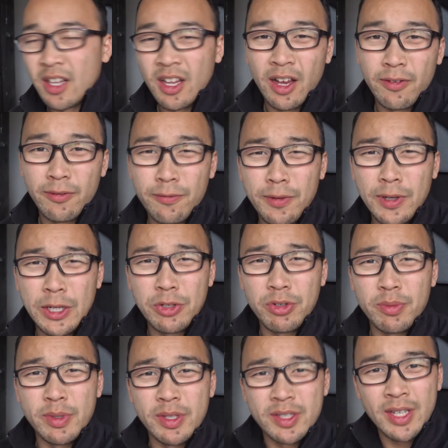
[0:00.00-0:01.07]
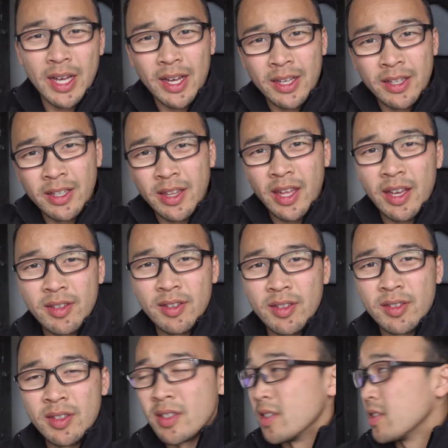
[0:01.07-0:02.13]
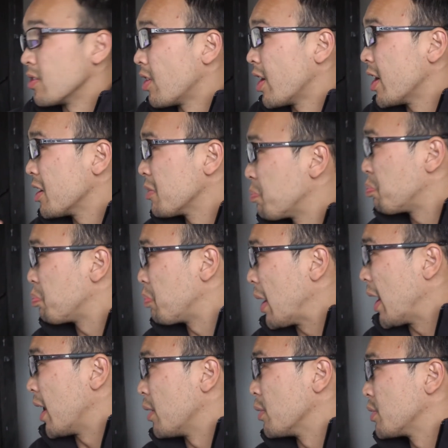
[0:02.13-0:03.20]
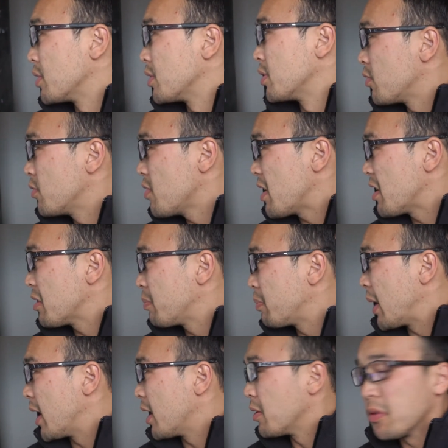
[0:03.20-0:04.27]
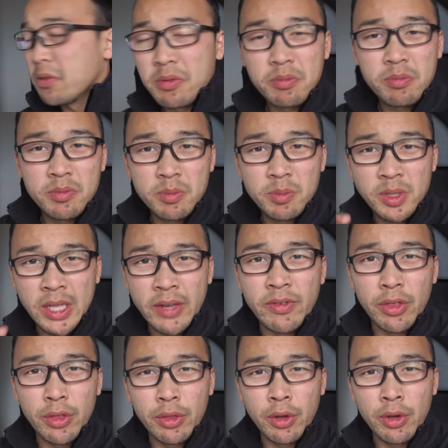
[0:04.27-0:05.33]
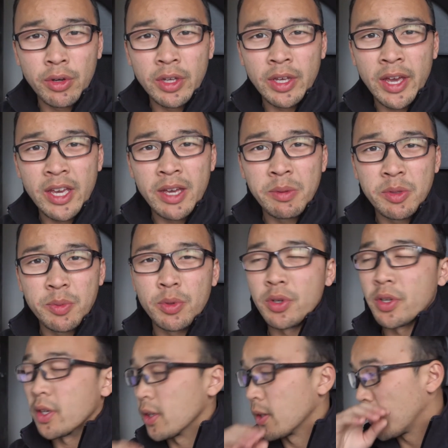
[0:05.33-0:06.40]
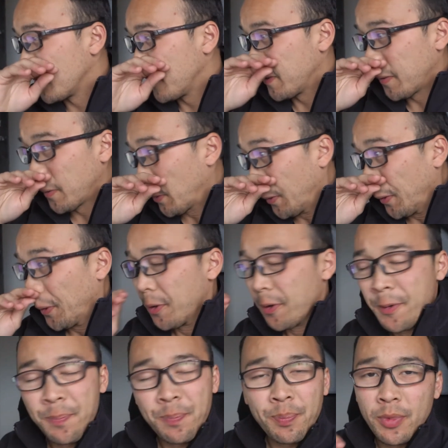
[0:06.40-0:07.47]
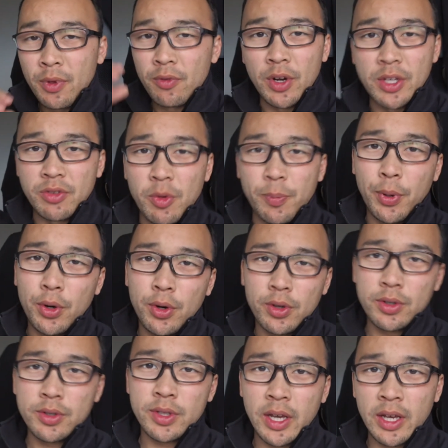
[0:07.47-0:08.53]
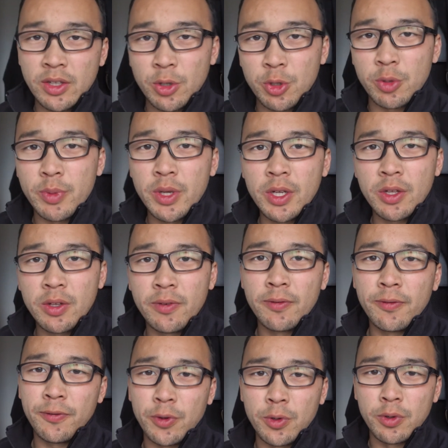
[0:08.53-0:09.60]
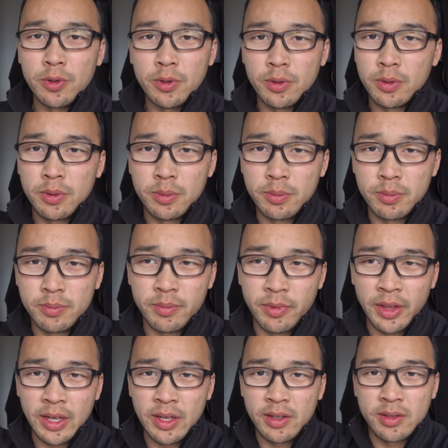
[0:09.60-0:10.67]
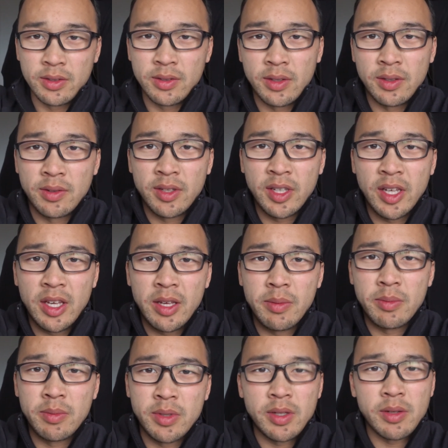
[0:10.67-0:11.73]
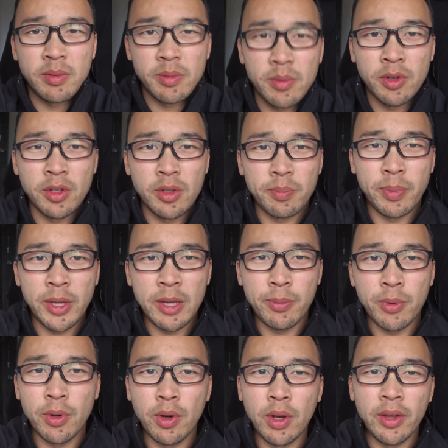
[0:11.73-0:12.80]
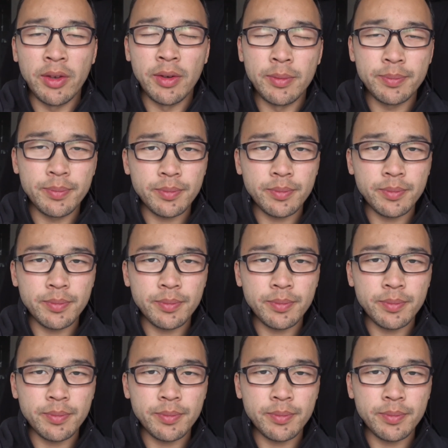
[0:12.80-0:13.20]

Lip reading: I've literally been sat at a desk since around about 7:30 a.m. this morning. Writing reports, getting social media done for things and teams and other people, and